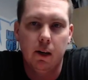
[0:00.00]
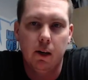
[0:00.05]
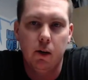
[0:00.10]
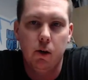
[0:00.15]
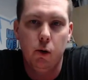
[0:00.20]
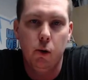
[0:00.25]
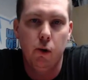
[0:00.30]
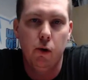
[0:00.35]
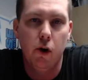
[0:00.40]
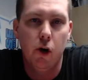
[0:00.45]
who
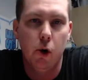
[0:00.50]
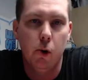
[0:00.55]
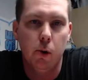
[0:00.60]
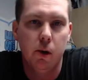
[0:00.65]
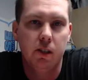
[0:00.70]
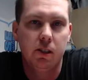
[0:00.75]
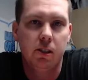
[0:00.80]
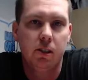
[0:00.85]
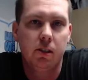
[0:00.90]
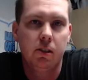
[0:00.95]

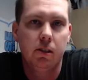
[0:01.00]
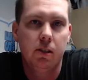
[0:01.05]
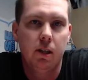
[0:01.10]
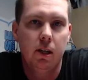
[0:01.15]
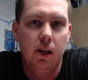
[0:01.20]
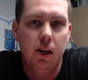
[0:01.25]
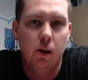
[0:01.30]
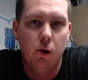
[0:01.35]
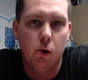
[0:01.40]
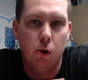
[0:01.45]
notice
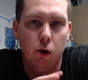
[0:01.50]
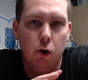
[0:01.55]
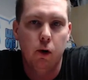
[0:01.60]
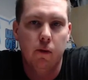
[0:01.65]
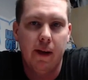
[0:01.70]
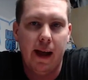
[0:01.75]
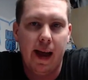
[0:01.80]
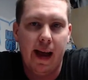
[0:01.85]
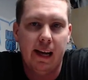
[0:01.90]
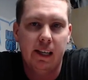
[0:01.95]
or who have
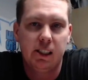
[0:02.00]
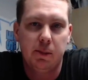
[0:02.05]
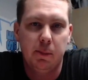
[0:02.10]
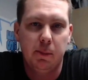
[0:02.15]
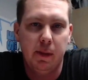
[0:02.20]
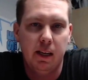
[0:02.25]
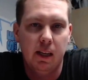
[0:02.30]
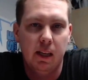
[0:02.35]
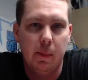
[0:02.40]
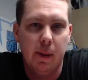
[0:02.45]
asked me
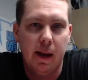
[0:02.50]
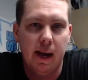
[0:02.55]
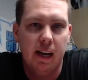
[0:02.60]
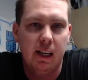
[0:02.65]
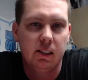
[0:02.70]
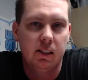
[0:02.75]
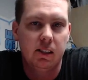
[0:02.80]
in the past.